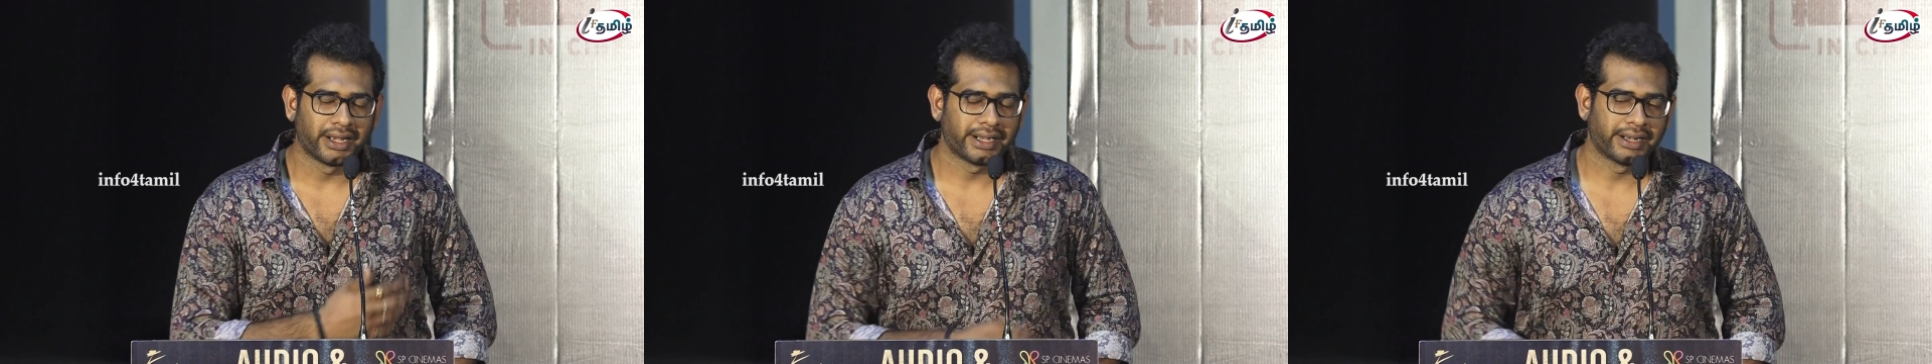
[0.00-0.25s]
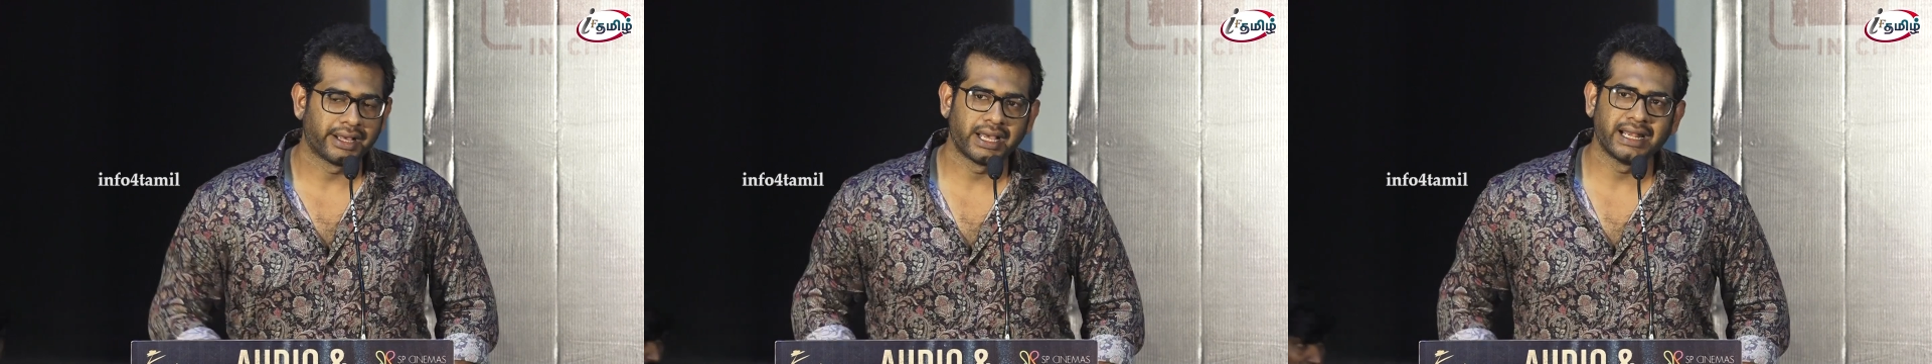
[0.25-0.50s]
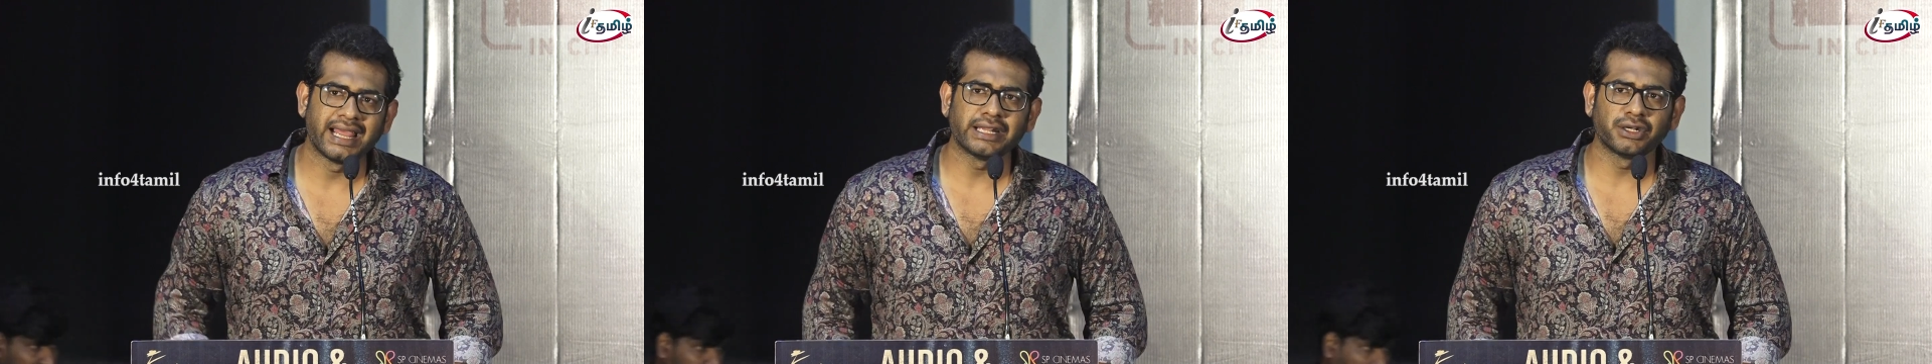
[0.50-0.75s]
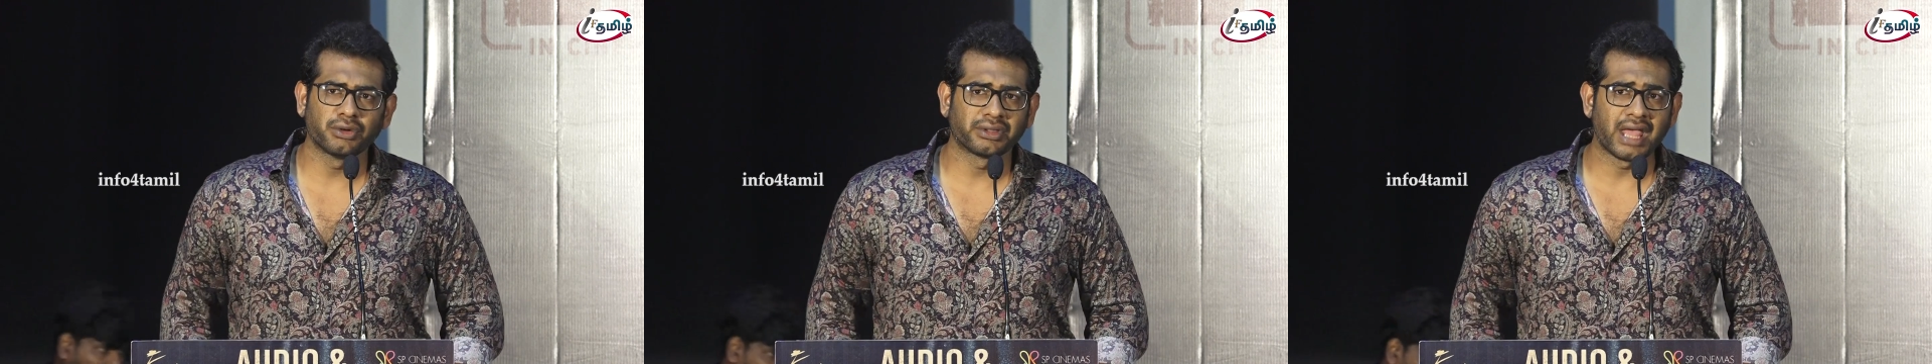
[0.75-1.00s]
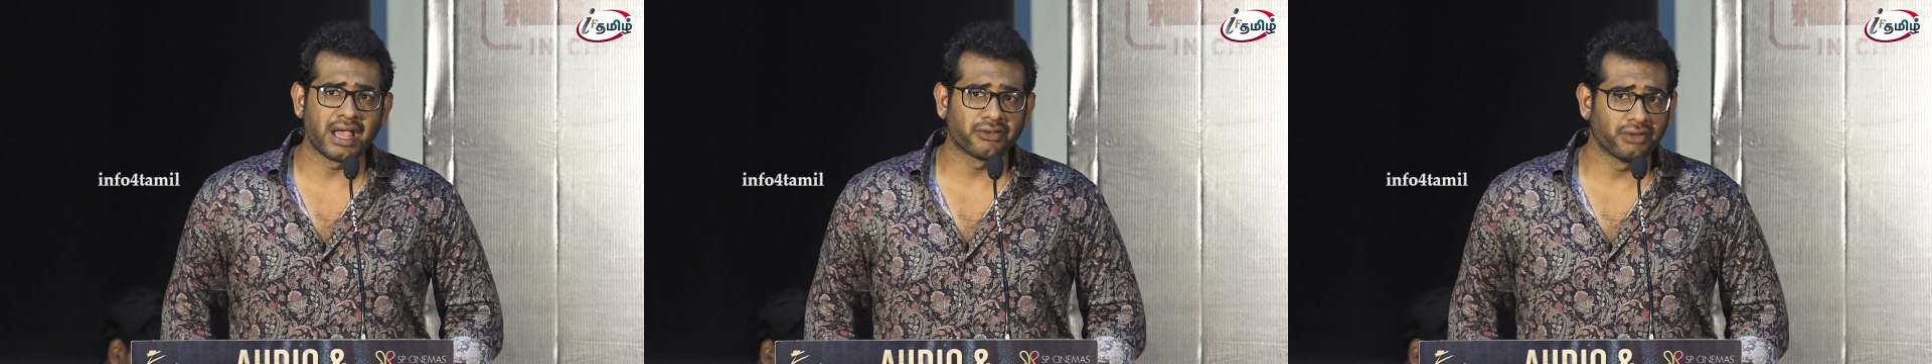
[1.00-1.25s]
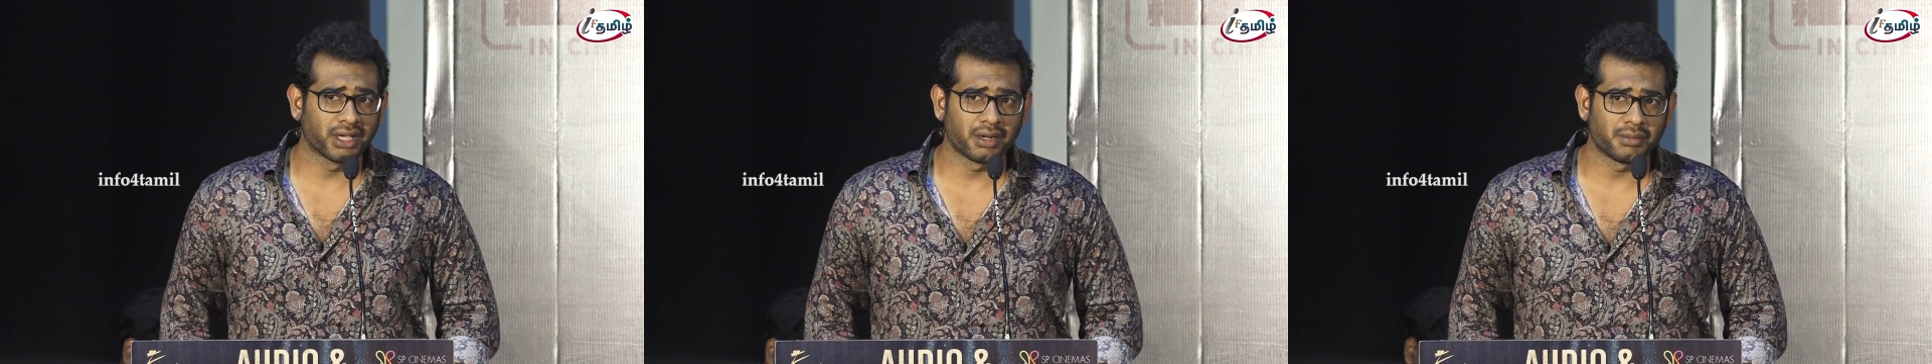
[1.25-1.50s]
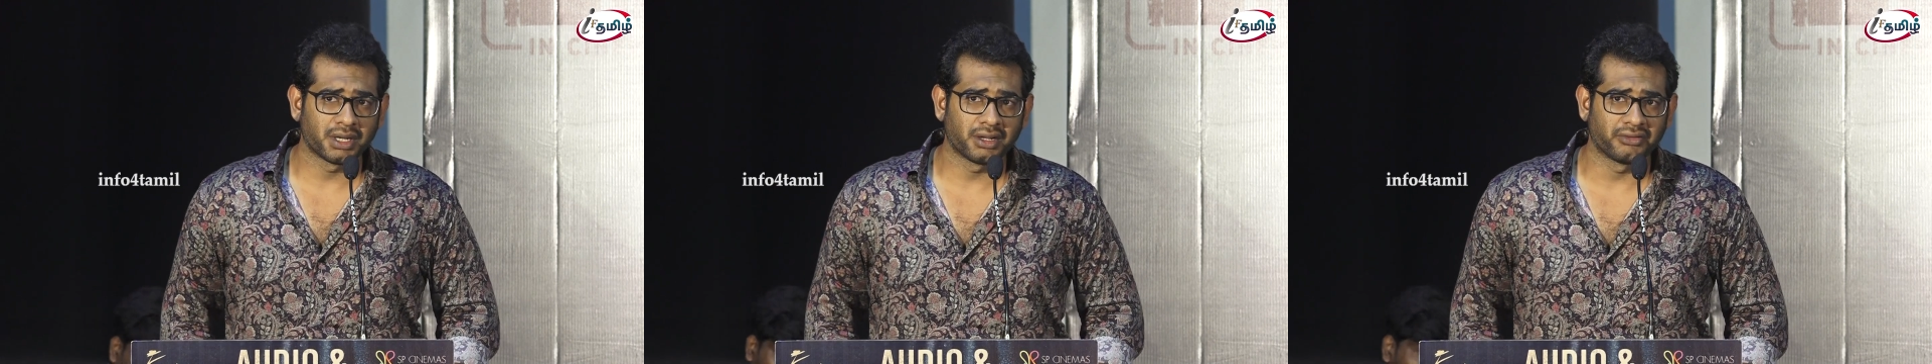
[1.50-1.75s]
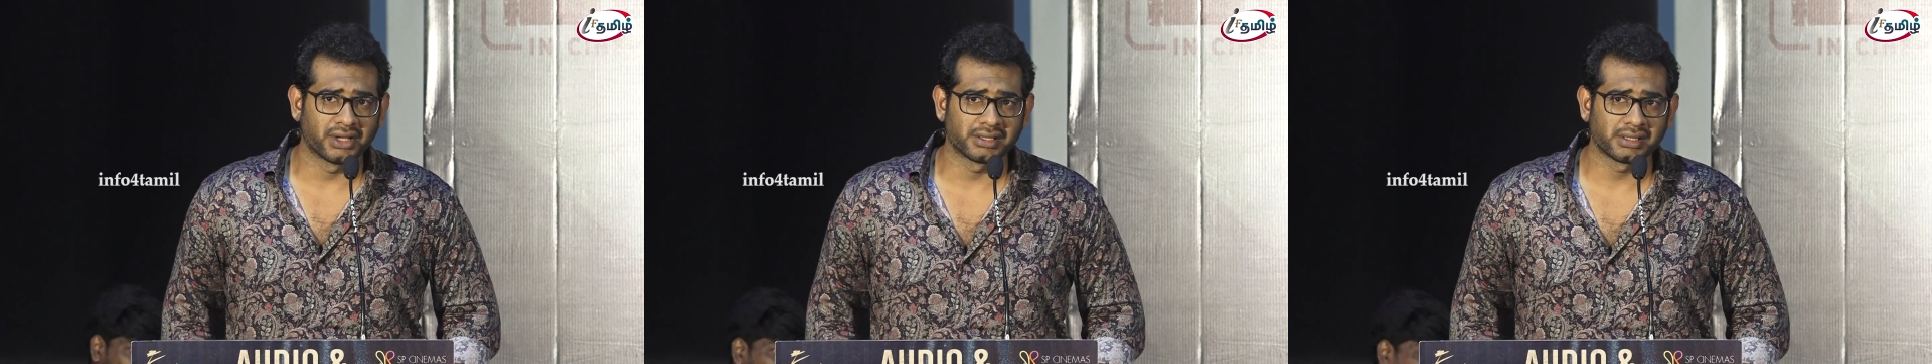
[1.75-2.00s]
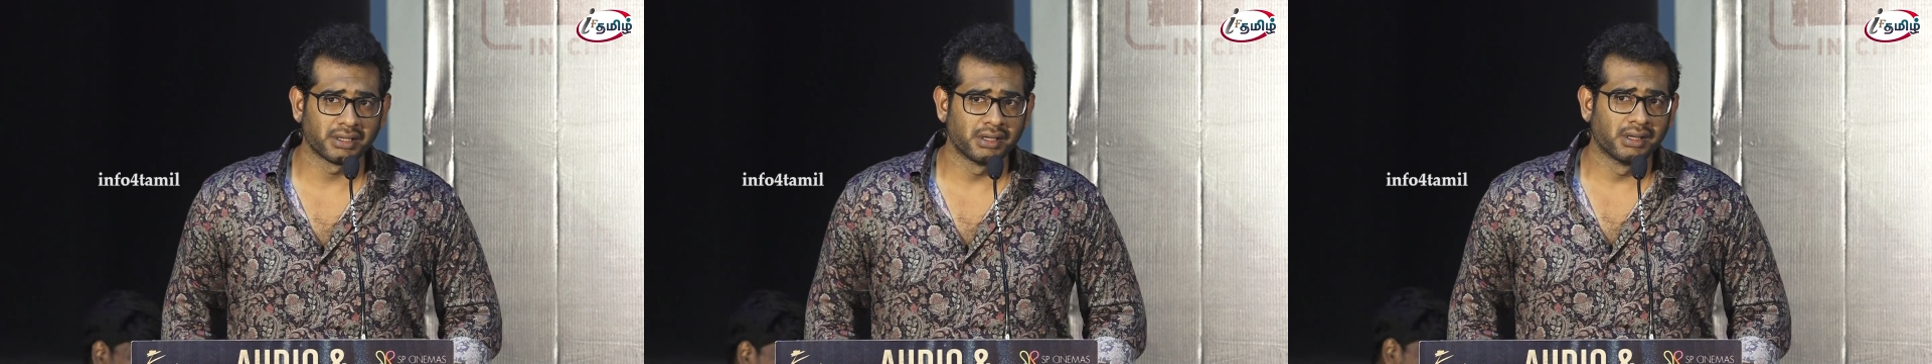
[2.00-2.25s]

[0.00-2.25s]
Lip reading: And I like to thank Vikram Anna first.